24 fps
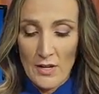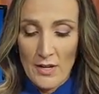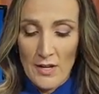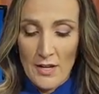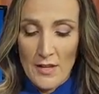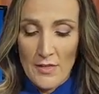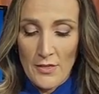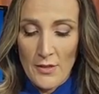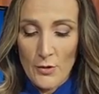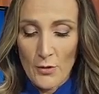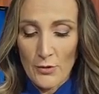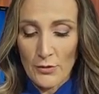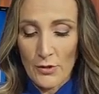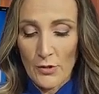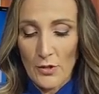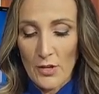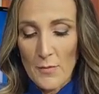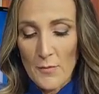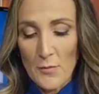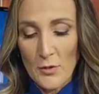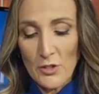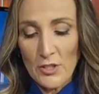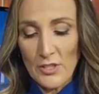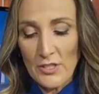The North Dakota
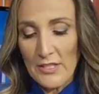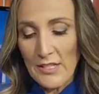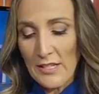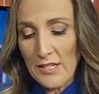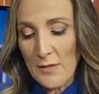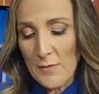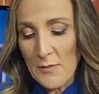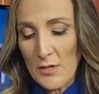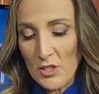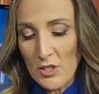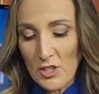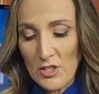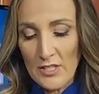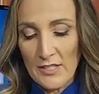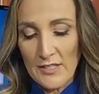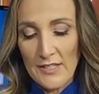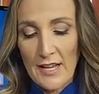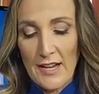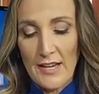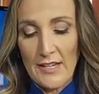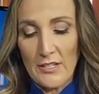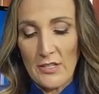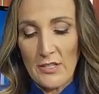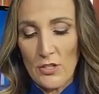Emergency Commission decided
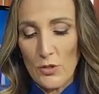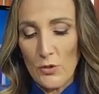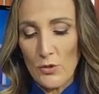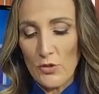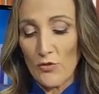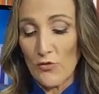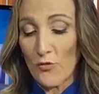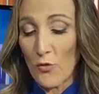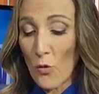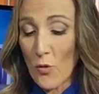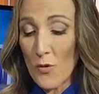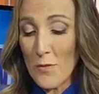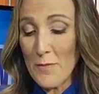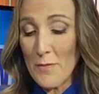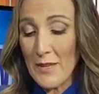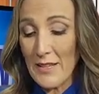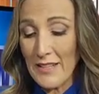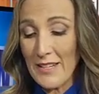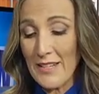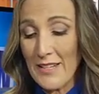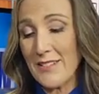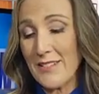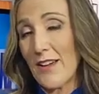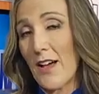to use $4
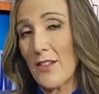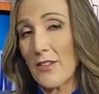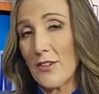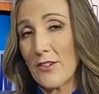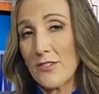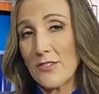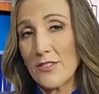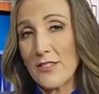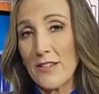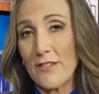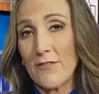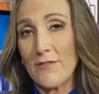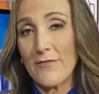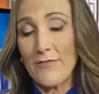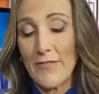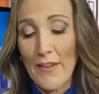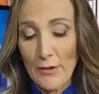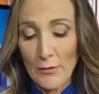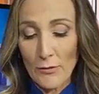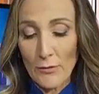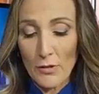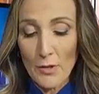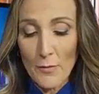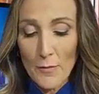million in
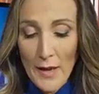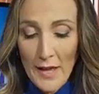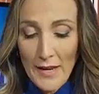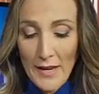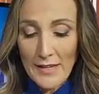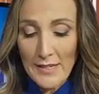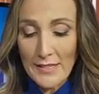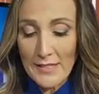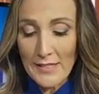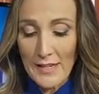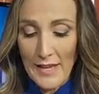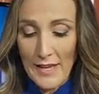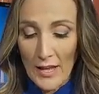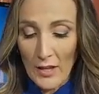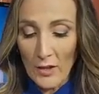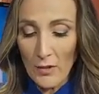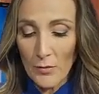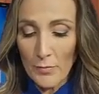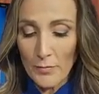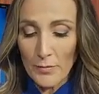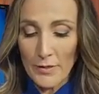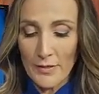federal money to help.